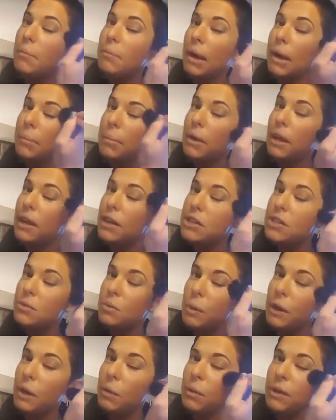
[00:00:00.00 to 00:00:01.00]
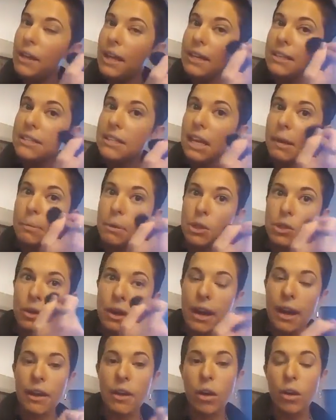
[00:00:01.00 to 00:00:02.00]
my blush where it would like skip or
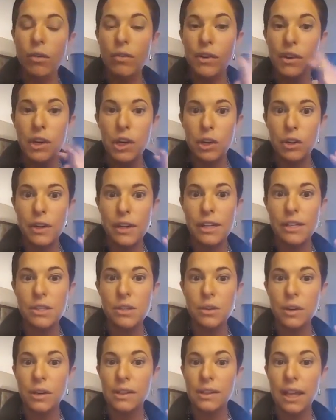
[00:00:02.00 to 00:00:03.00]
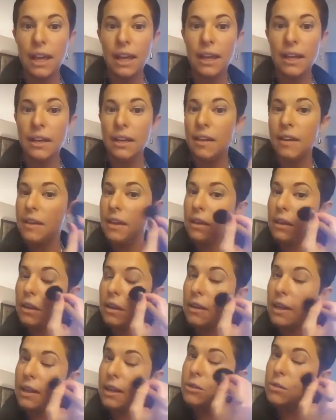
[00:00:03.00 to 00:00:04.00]
drag over a crease or a line and
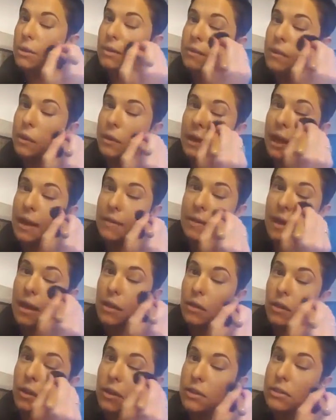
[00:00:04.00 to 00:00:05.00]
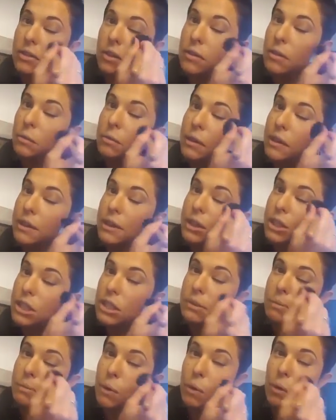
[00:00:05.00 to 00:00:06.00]
then like sort of create that look. So the really
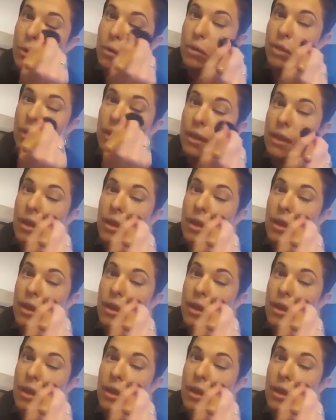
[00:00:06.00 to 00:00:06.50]
smooth